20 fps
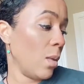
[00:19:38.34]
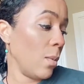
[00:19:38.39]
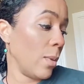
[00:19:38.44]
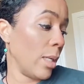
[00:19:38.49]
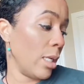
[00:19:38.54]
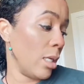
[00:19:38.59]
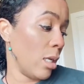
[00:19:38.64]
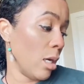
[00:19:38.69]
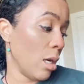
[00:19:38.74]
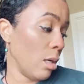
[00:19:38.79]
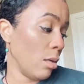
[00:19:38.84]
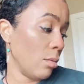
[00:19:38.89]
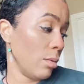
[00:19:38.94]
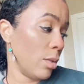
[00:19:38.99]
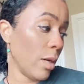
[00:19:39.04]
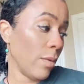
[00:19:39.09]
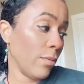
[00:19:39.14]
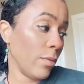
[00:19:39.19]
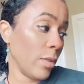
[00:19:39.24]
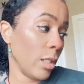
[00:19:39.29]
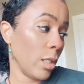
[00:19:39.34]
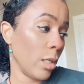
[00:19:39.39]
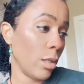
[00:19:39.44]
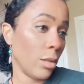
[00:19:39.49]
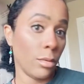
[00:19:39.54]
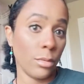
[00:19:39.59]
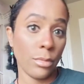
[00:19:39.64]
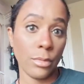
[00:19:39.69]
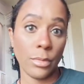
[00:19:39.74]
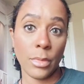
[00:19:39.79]
Anyway, y'all. So I'm gonna
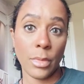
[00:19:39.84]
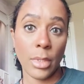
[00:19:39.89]
go.